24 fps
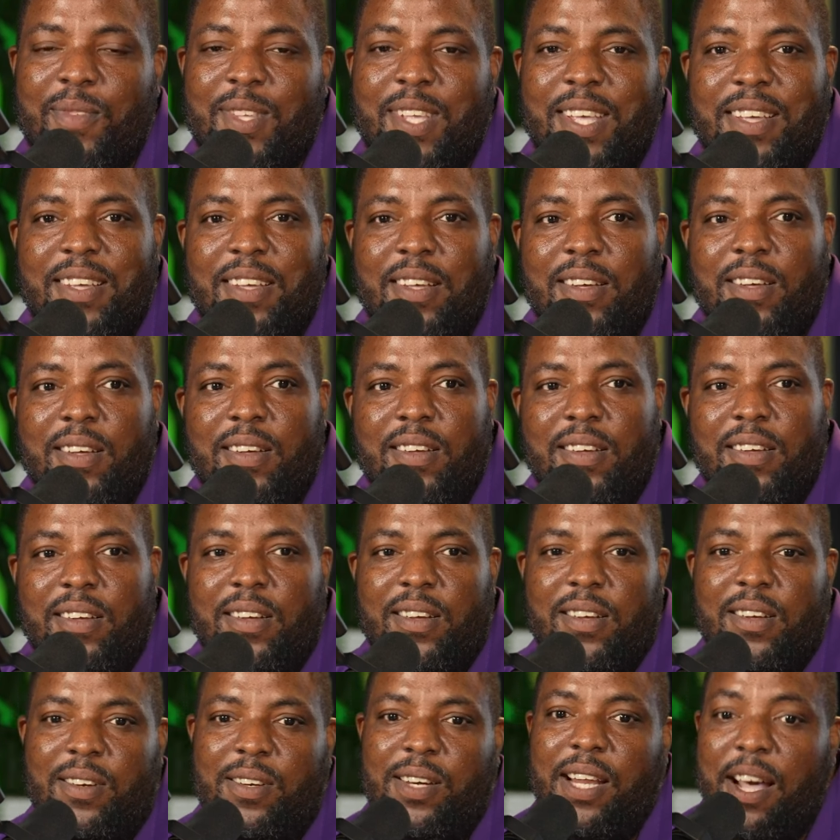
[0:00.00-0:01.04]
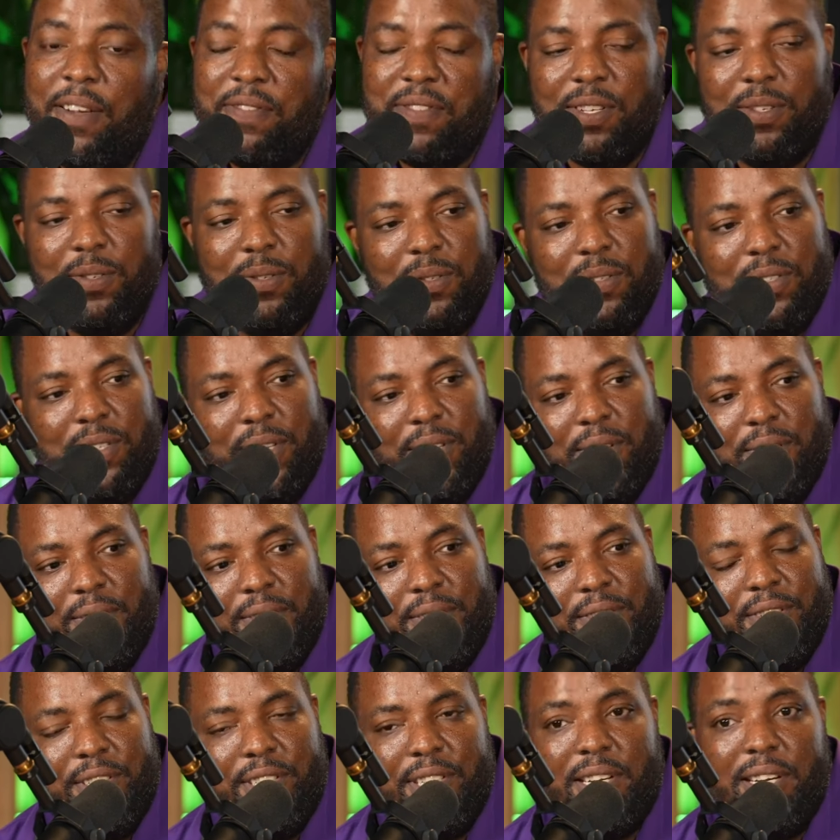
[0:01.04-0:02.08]
afternoon. Good afternoon to you,
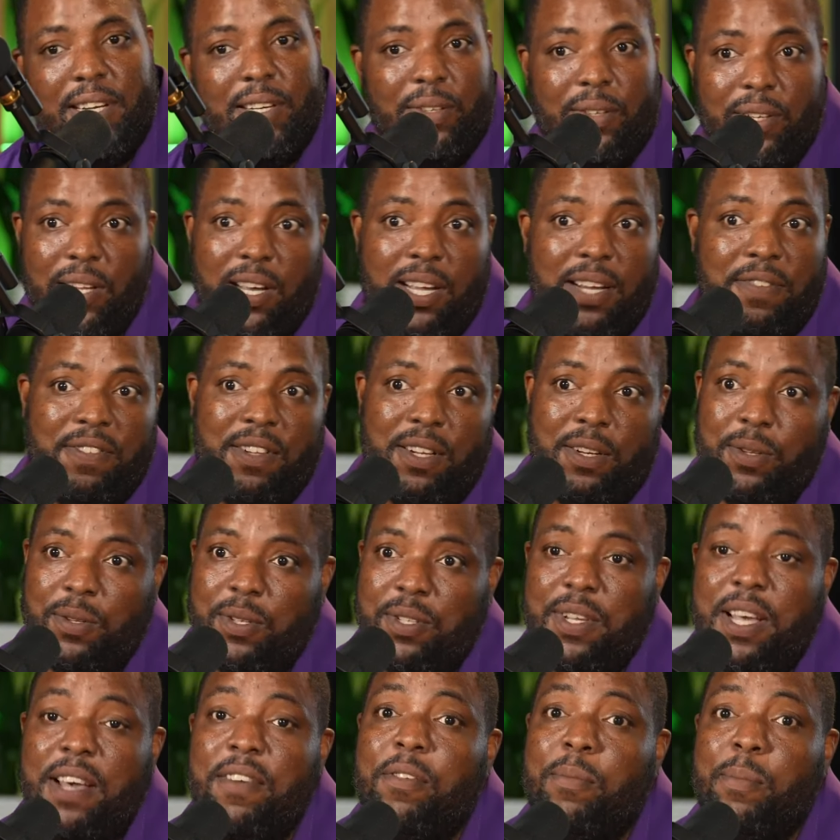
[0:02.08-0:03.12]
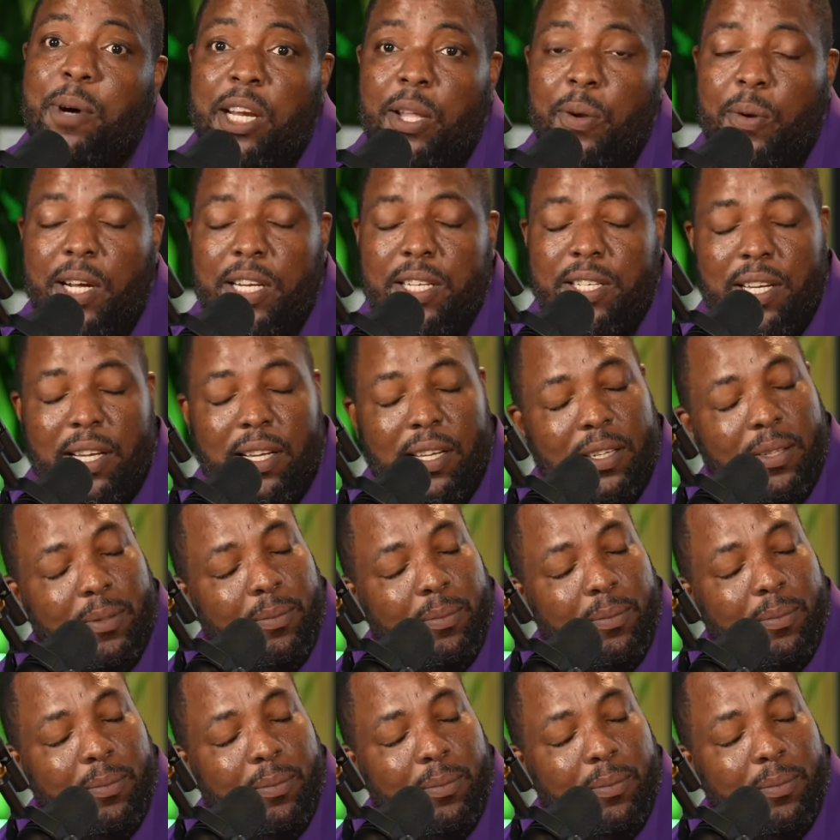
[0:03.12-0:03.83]
Trishana good afternoon to everybody watching.